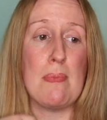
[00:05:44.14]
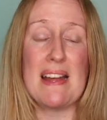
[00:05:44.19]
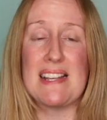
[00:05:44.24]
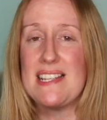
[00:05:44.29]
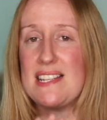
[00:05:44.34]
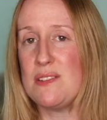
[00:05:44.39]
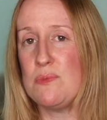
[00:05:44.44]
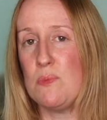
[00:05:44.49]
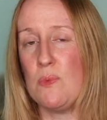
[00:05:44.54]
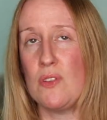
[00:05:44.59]
I
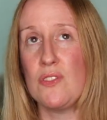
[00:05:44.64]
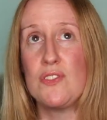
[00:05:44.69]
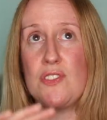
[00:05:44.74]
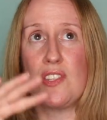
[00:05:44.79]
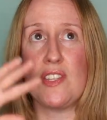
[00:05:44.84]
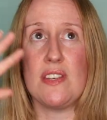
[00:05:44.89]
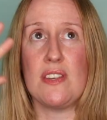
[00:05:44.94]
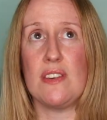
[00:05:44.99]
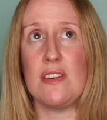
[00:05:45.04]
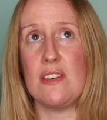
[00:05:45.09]
didn't want
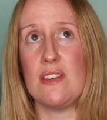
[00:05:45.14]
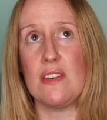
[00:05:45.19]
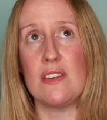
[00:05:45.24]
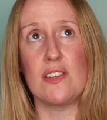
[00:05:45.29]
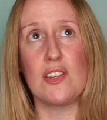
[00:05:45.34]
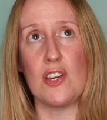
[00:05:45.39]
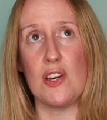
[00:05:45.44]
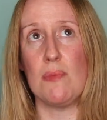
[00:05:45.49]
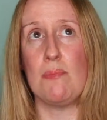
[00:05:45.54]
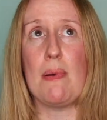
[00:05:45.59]

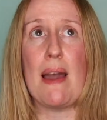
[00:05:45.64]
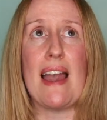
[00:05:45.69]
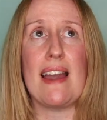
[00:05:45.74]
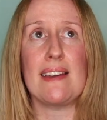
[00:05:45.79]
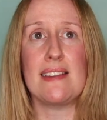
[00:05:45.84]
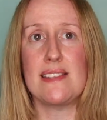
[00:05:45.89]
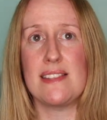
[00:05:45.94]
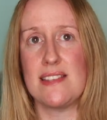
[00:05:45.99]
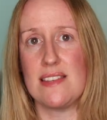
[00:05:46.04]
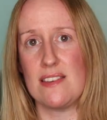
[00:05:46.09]
to go
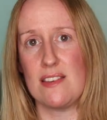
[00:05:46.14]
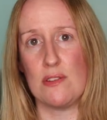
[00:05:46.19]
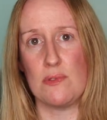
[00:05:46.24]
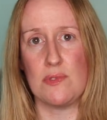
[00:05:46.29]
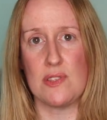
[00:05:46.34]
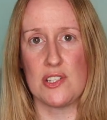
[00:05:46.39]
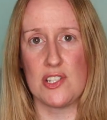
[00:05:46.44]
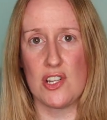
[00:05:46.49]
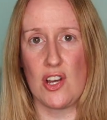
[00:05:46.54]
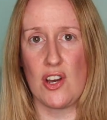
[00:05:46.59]
back
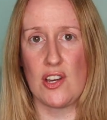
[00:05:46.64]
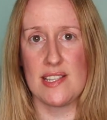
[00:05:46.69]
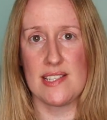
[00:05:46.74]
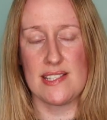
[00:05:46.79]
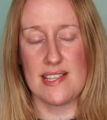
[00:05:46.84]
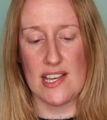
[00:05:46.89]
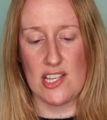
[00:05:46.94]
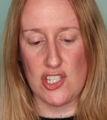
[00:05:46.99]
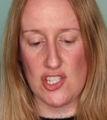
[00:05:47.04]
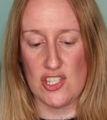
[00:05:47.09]
to the toy
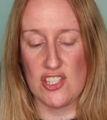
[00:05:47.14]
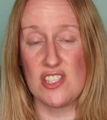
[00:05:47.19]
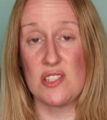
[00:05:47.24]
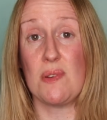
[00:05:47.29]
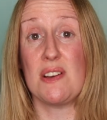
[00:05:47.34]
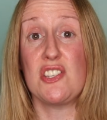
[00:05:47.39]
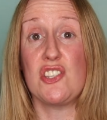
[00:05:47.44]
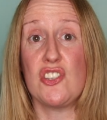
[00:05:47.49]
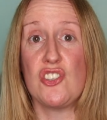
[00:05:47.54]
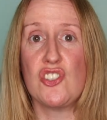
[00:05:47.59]
section,
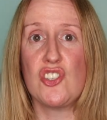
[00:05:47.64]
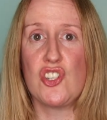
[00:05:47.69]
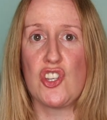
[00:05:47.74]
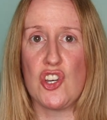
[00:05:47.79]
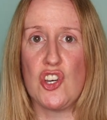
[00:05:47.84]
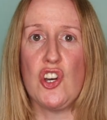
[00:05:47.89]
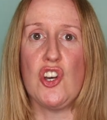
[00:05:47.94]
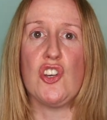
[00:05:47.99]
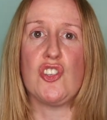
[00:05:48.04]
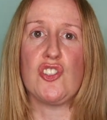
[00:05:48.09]
so I just
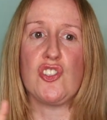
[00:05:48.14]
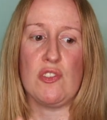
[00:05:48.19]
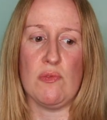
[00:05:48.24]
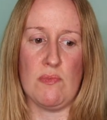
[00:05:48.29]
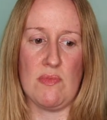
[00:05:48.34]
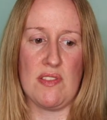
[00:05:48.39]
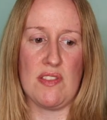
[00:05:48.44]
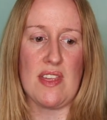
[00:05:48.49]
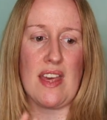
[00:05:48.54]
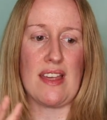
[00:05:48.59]
chose
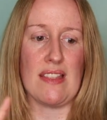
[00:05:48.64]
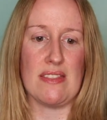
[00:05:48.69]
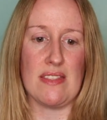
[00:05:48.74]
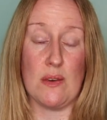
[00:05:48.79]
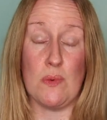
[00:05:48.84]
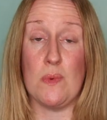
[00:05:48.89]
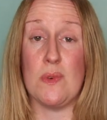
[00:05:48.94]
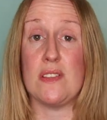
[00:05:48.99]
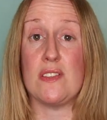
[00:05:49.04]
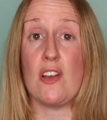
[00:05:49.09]
something
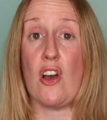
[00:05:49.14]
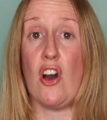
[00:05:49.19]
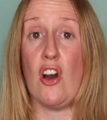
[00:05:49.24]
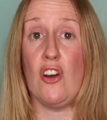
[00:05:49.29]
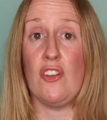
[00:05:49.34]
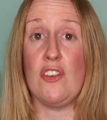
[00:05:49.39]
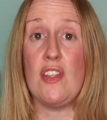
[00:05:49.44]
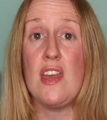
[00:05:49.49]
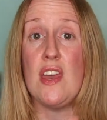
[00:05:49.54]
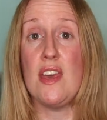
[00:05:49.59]
that was
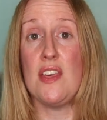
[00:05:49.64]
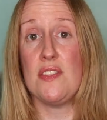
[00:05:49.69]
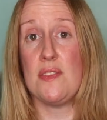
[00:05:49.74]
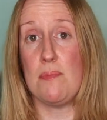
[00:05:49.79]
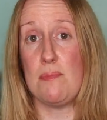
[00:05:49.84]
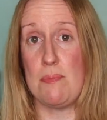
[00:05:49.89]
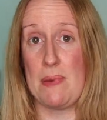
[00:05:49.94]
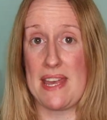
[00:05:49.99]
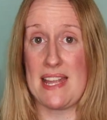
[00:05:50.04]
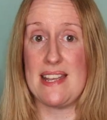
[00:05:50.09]
on
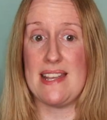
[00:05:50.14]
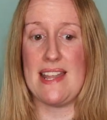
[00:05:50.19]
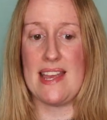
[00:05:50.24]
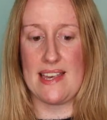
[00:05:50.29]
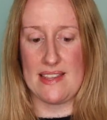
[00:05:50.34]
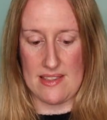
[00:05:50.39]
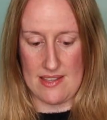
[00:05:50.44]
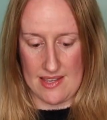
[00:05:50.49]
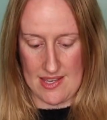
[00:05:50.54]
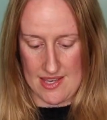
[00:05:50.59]
the bit
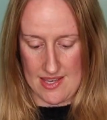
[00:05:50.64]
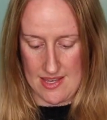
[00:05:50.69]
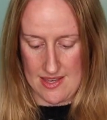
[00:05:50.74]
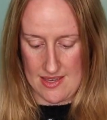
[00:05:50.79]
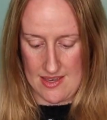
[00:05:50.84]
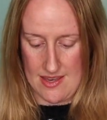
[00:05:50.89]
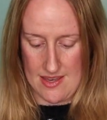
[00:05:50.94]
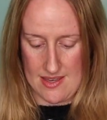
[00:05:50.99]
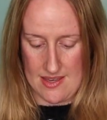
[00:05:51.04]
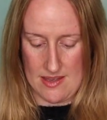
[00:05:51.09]
near
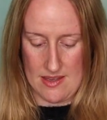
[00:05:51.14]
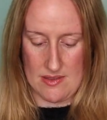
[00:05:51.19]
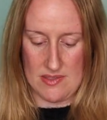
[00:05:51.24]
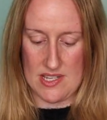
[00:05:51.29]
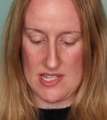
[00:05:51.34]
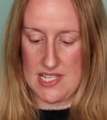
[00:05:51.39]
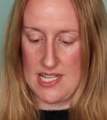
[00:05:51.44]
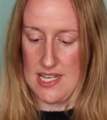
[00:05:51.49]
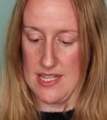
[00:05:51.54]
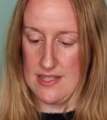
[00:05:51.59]

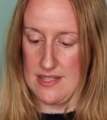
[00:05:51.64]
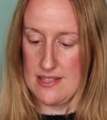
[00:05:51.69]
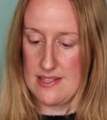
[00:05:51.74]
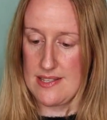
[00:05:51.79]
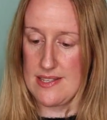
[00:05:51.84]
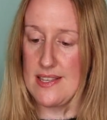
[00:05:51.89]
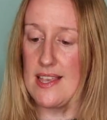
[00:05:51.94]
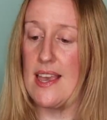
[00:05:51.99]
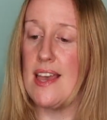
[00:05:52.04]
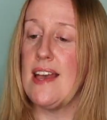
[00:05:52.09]
the
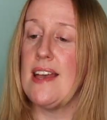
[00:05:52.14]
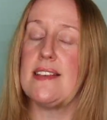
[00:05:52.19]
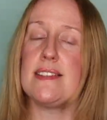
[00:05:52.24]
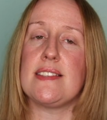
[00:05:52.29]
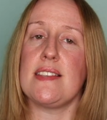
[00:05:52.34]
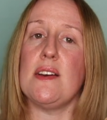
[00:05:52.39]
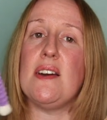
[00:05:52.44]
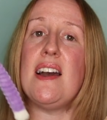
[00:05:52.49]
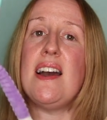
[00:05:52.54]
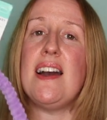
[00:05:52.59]
tills.
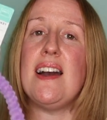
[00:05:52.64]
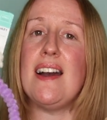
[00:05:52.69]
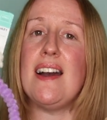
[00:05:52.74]
So